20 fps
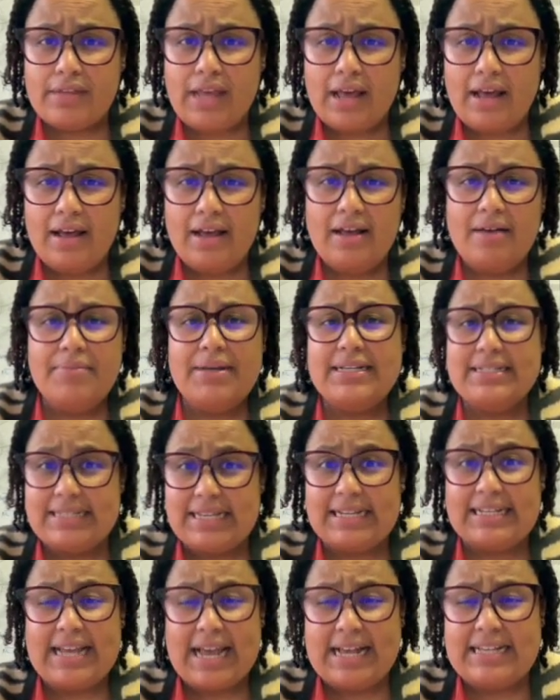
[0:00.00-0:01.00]

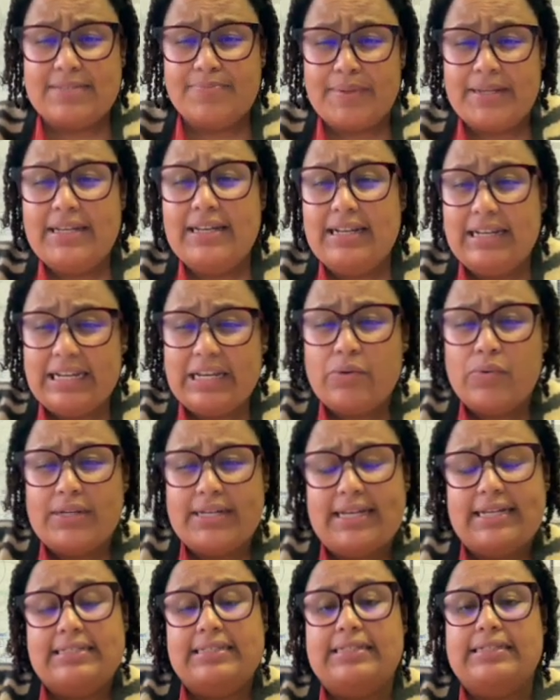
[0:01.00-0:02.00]
estate has been
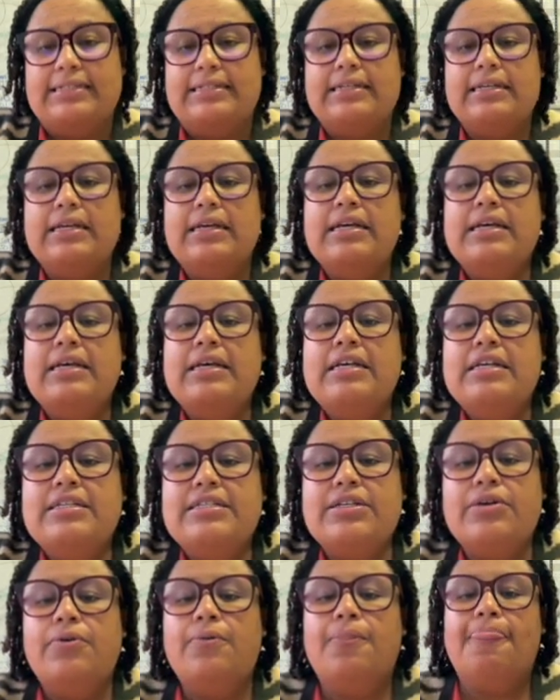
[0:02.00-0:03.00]
liquidated.
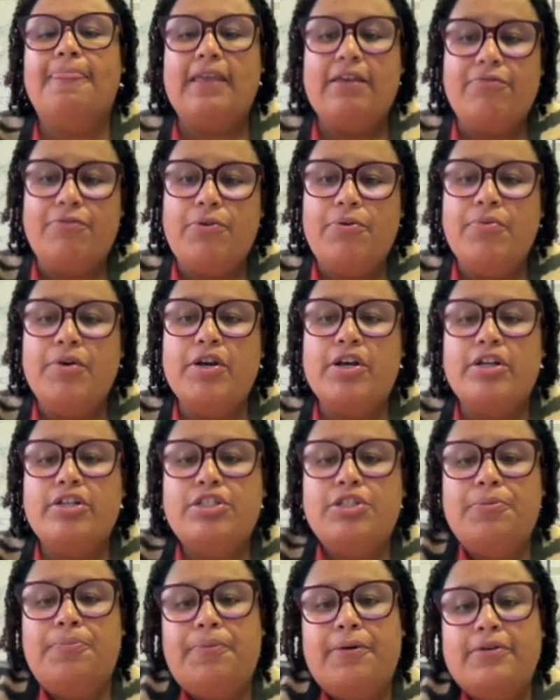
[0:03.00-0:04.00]
So if we were going
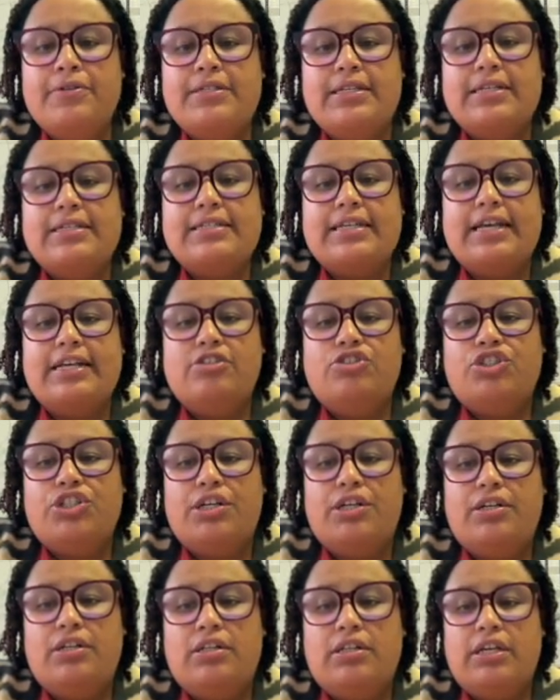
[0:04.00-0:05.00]
to process a
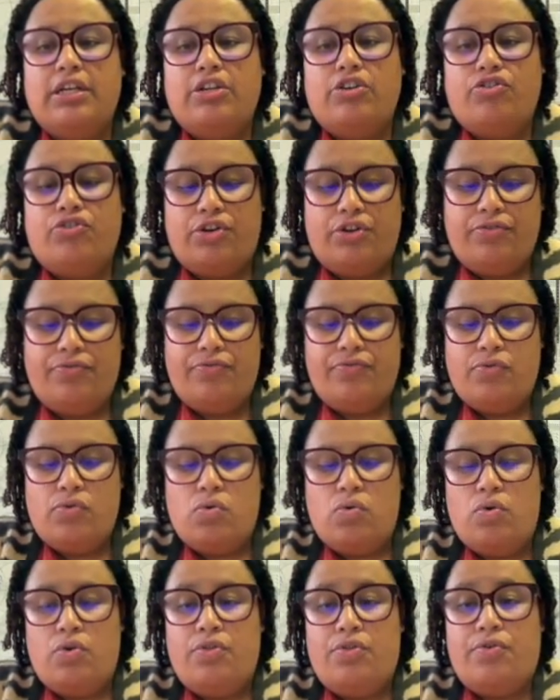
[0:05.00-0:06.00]
journal entry
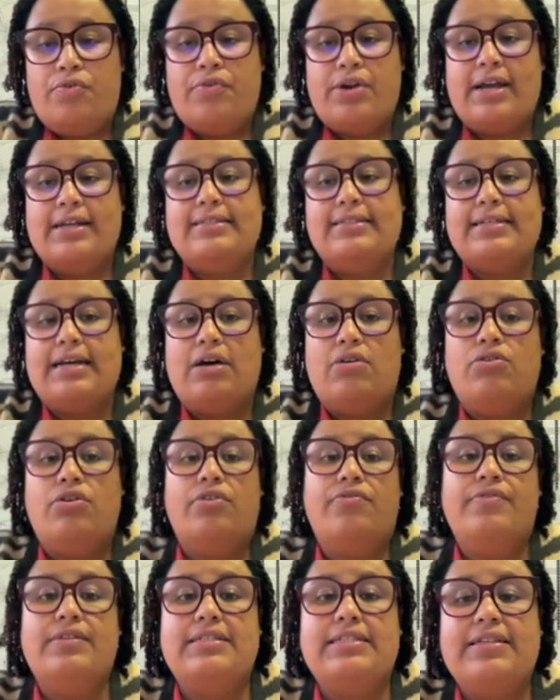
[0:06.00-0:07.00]
for the write down
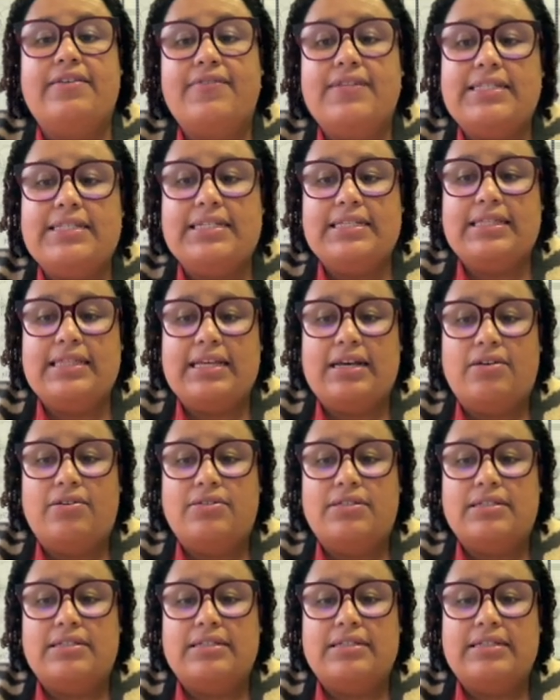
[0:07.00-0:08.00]
of the
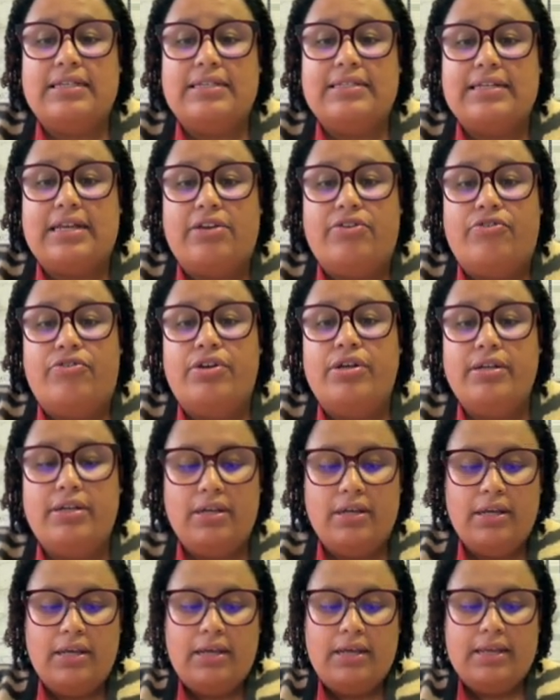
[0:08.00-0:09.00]
17,600,
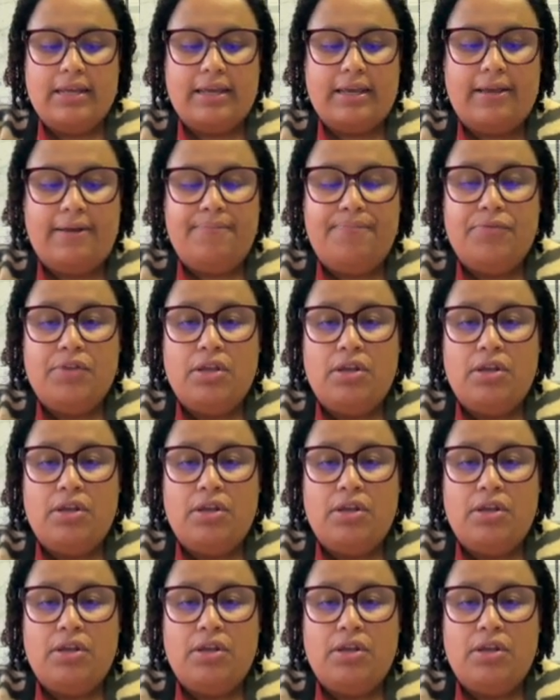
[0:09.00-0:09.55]
okay,